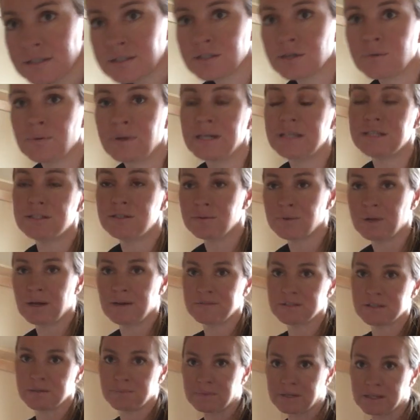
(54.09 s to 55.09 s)
So I do
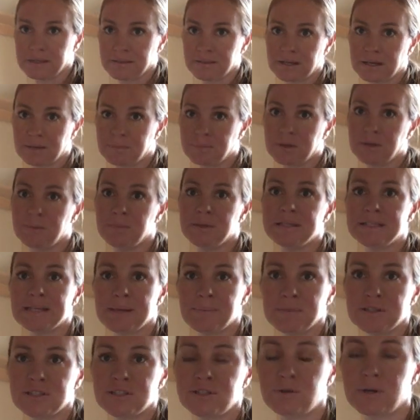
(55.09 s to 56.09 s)
have somebody that I'm going to be
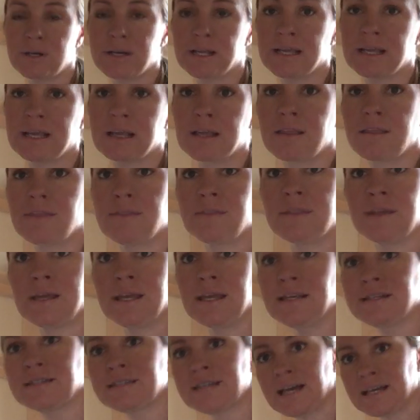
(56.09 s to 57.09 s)
demonstrating
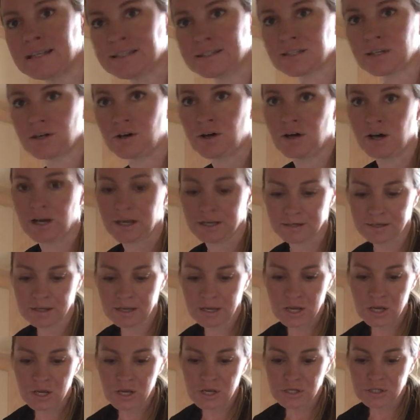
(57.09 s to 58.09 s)
the test on.
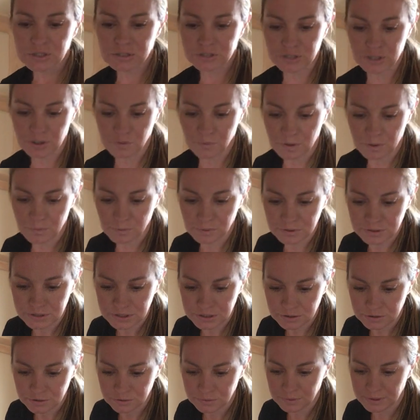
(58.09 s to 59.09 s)
So what we'll
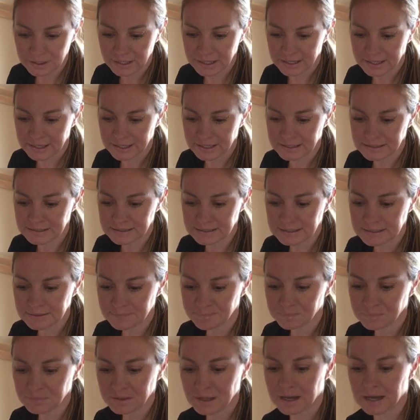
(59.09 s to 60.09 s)
do is
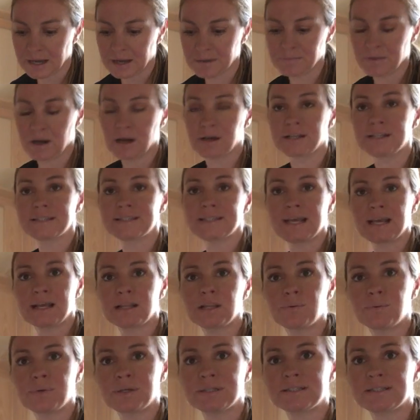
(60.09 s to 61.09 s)
on a scale
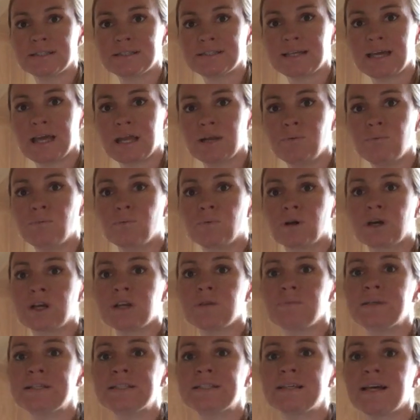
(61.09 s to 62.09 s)
of 1 to 10, we're going
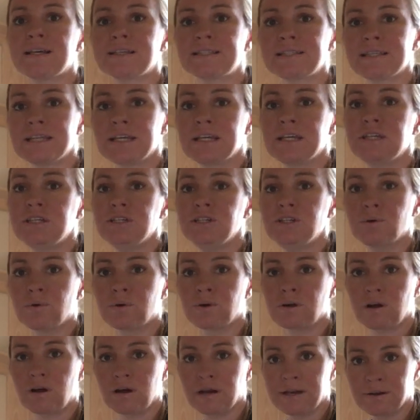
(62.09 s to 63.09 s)
to be testing
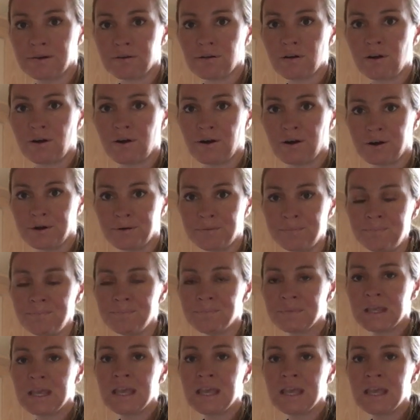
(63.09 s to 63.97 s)
your inner arm.